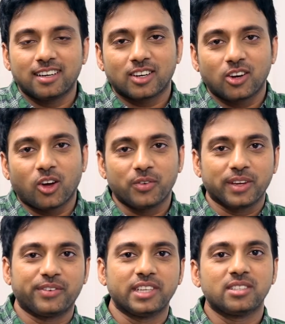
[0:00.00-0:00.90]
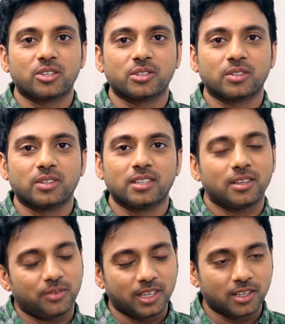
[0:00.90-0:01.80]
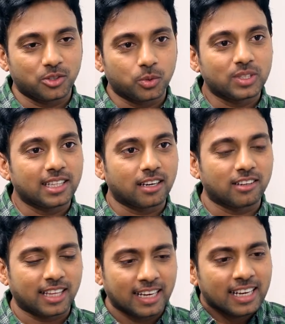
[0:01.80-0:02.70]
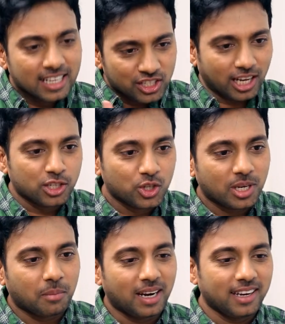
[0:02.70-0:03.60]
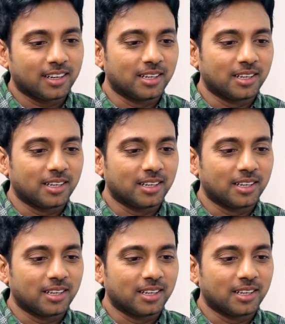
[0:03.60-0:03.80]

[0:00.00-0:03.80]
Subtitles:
a laughing fest. Definitely. Choosing that, chance unde malli